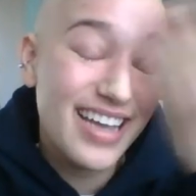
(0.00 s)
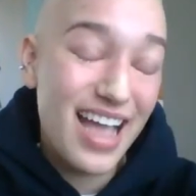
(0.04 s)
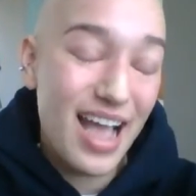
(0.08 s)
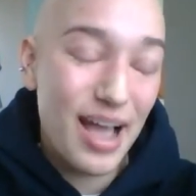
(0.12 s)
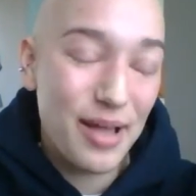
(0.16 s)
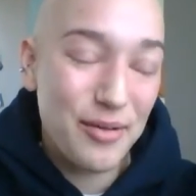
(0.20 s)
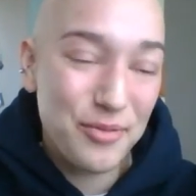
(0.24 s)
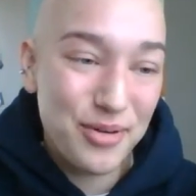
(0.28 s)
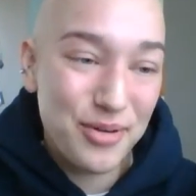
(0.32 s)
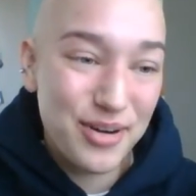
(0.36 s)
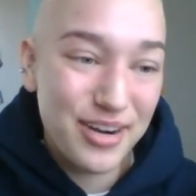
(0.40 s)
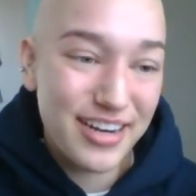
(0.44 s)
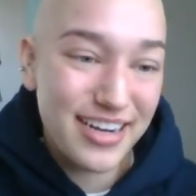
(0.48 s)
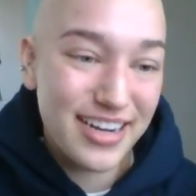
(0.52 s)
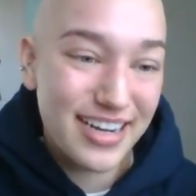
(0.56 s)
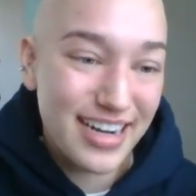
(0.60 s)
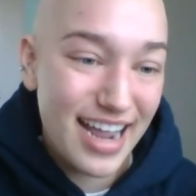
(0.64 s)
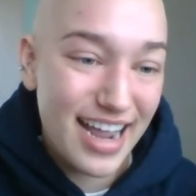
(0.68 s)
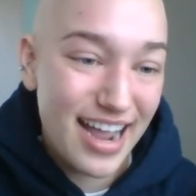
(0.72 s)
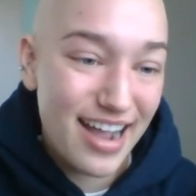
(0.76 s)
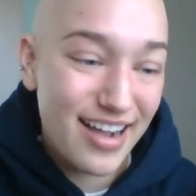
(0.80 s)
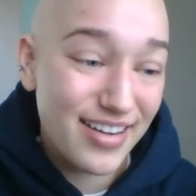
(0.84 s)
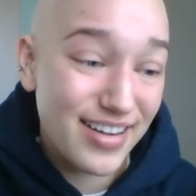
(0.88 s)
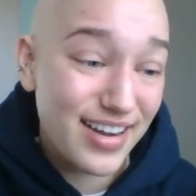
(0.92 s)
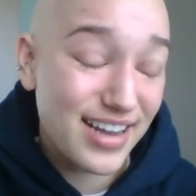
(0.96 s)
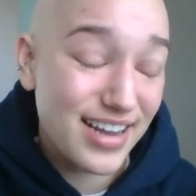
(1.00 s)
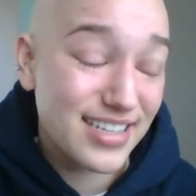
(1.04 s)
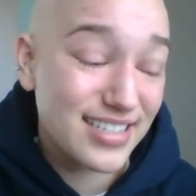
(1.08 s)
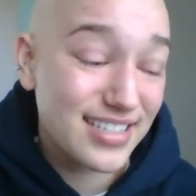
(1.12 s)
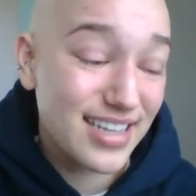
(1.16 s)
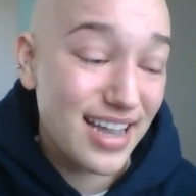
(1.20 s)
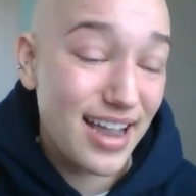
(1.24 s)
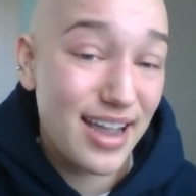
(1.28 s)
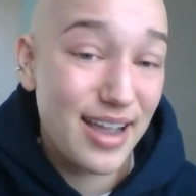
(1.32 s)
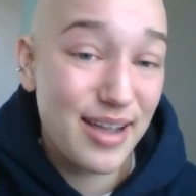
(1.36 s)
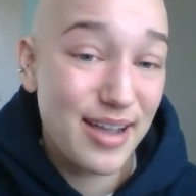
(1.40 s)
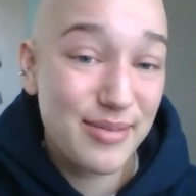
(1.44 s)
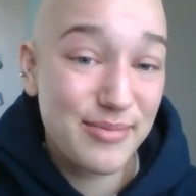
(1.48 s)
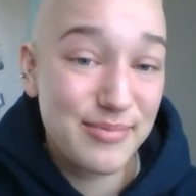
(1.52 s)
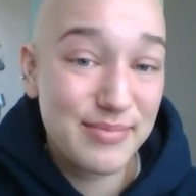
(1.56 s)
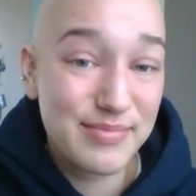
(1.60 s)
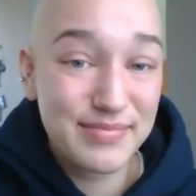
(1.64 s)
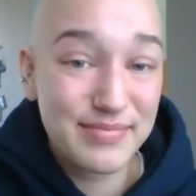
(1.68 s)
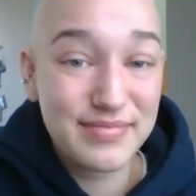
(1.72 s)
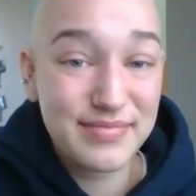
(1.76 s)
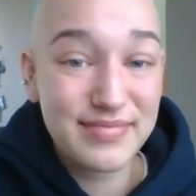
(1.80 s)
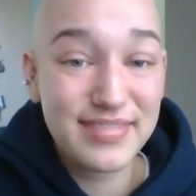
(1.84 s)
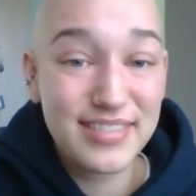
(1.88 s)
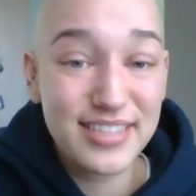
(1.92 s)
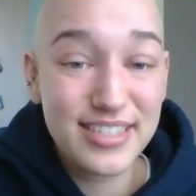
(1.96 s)
and working out, because I
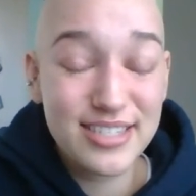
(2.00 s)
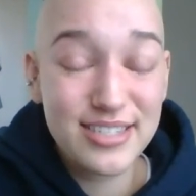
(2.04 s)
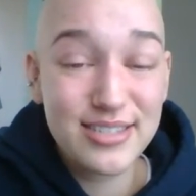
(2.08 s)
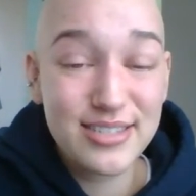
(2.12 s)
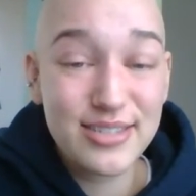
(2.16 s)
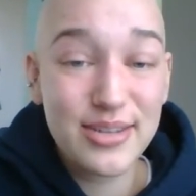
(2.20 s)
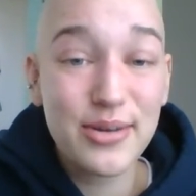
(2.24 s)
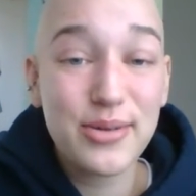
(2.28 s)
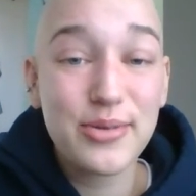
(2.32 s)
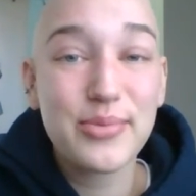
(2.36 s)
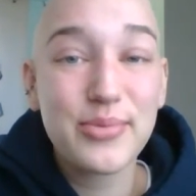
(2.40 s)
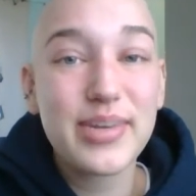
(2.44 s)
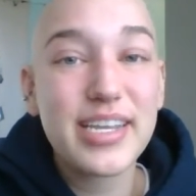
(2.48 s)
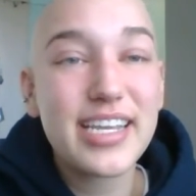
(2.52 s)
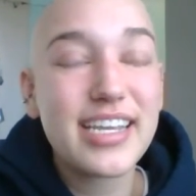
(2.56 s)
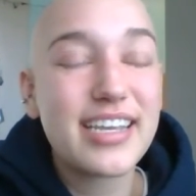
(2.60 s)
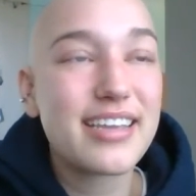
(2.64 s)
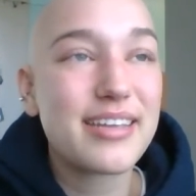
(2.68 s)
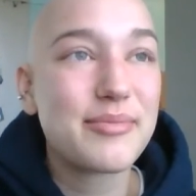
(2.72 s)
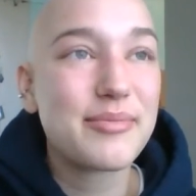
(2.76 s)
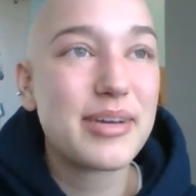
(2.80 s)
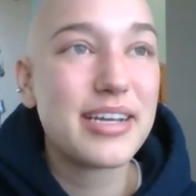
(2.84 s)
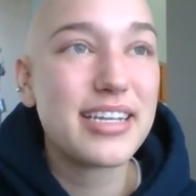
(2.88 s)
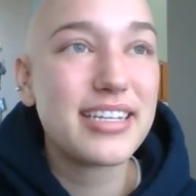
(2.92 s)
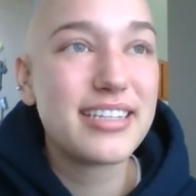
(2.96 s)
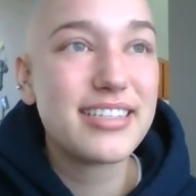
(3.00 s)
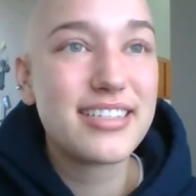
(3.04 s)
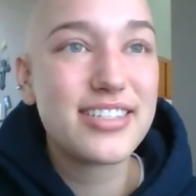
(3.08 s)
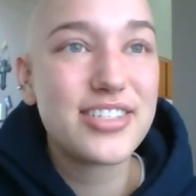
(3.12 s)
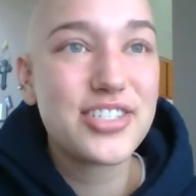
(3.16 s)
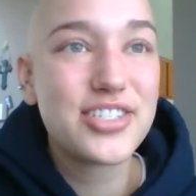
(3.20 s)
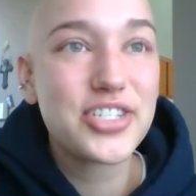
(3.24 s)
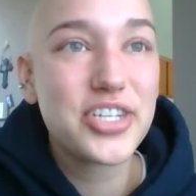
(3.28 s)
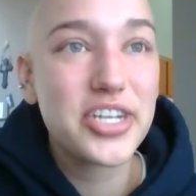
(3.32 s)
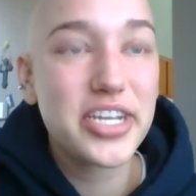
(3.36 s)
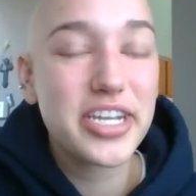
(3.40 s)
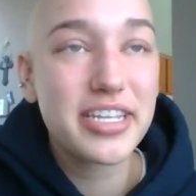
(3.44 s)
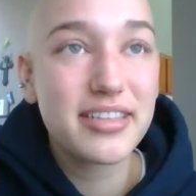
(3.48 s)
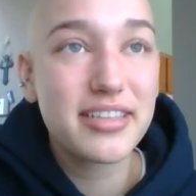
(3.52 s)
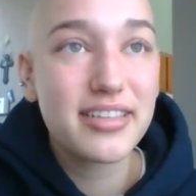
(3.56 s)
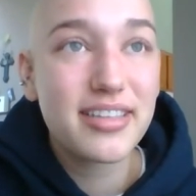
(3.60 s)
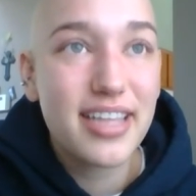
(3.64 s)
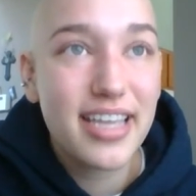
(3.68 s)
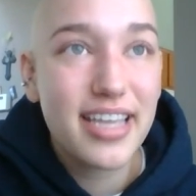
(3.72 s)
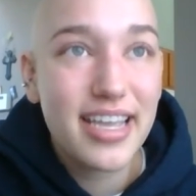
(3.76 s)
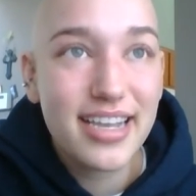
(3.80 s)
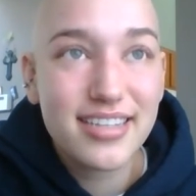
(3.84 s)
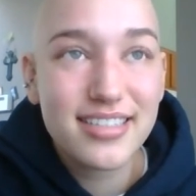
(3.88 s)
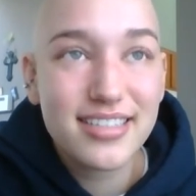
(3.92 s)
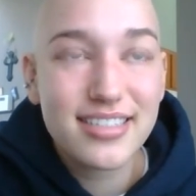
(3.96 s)
am so weak and my chicken
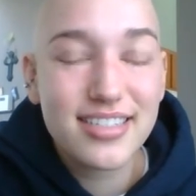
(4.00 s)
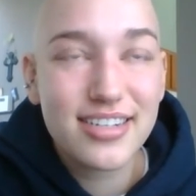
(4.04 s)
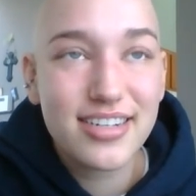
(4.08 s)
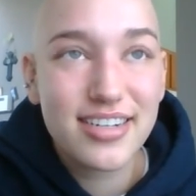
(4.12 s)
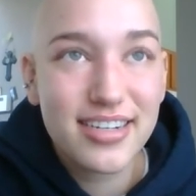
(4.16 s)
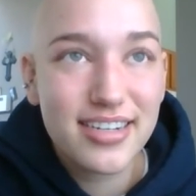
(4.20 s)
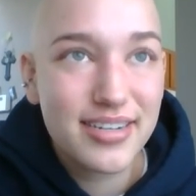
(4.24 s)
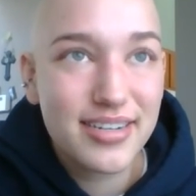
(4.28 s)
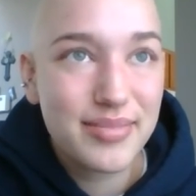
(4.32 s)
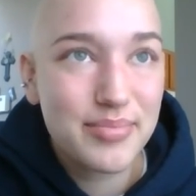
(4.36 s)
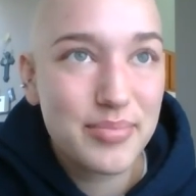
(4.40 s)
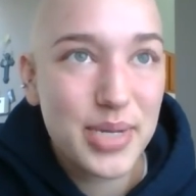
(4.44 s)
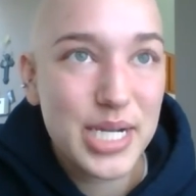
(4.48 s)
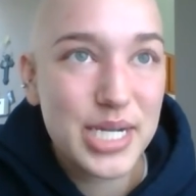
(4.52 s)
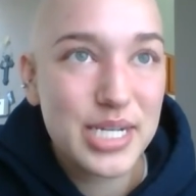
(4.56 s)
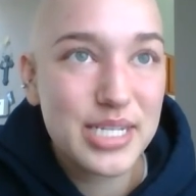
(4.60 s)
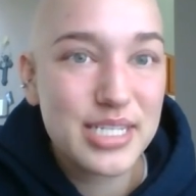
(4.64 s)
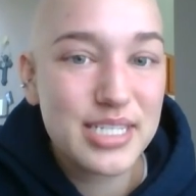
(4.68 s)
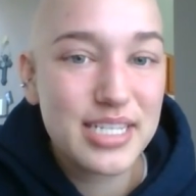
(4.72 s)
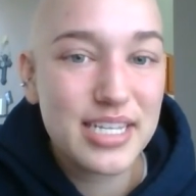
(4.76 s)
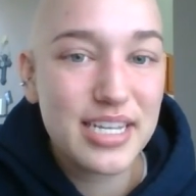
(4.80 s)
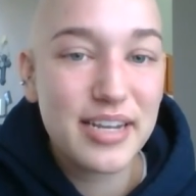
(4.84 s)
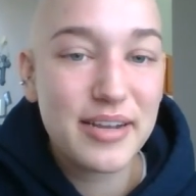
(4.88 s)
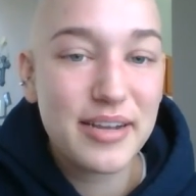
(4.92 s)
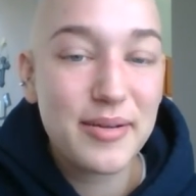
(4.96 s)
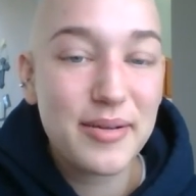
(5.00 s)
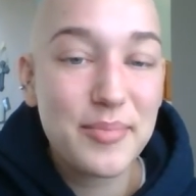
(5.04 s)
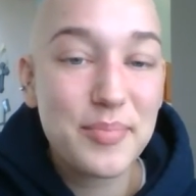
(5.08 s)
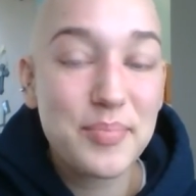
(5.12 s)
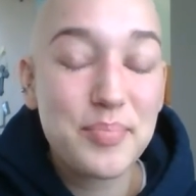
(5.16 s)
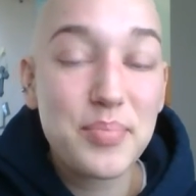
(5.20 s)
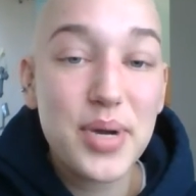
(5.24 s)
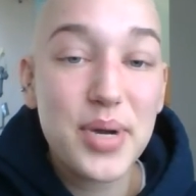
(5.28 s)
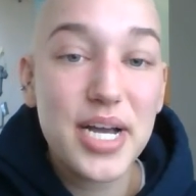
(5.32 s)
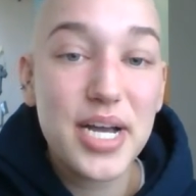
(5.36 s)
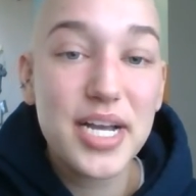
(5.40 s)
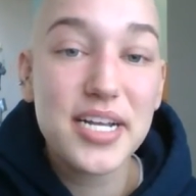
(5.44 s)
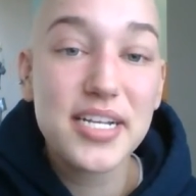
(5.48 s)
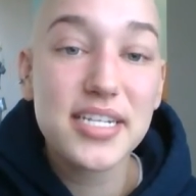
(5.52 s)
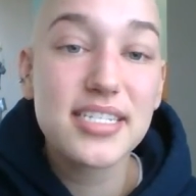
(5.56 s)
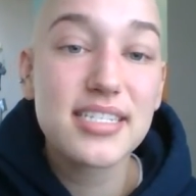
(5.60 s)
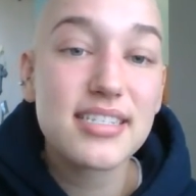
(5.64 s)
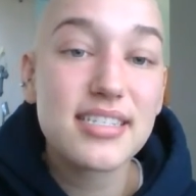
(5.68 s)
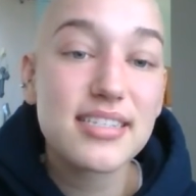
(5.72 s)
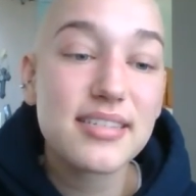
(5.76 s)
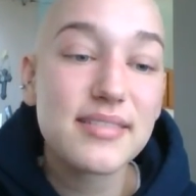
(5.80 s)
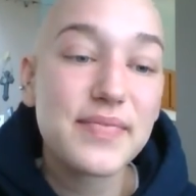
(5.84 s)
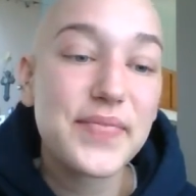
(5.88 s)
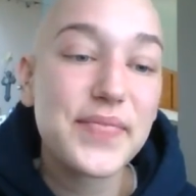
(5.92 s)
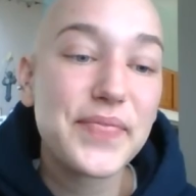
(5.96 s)
legs are embarrassing.
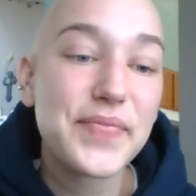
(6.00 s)
But